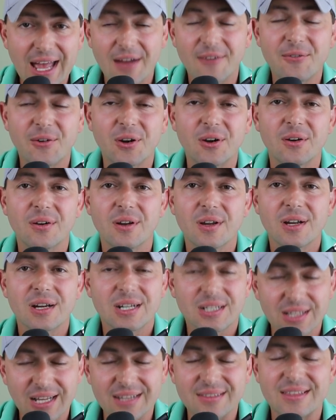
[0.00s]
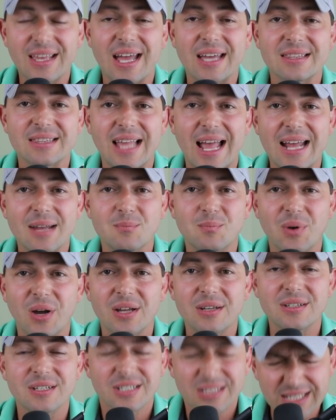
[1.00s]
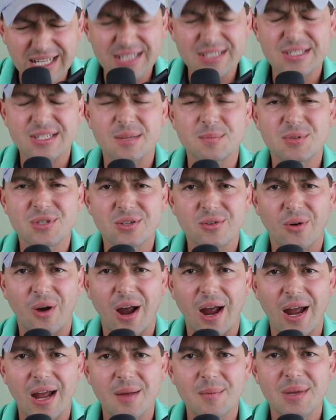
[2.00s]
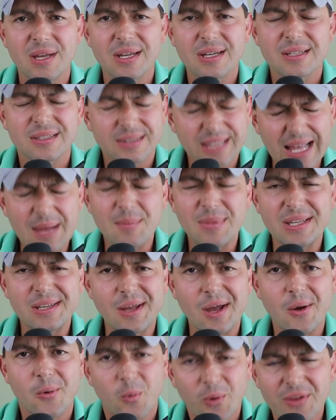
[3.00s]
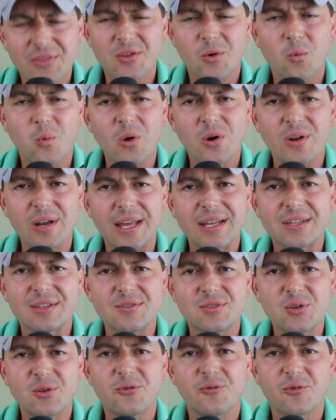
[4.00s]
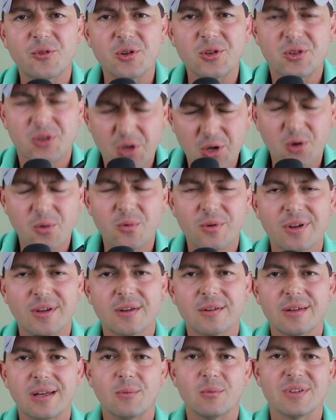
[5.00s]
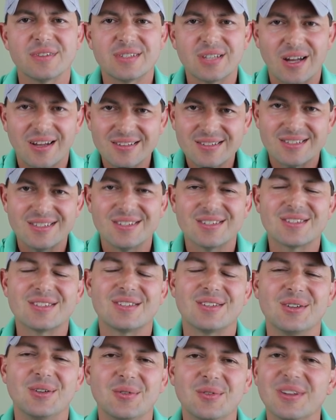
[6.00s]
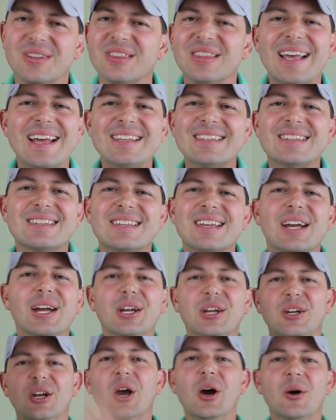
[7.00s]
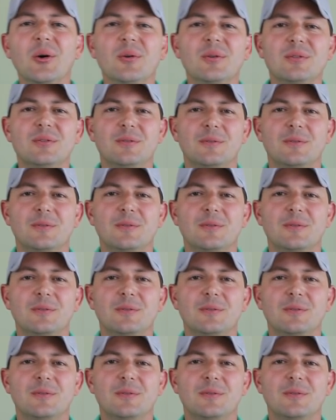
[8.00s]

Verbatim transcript: ever. Click that like button, click subscribe, let me know what in the world I can do for you, and we'll talk to you soon. Let's go.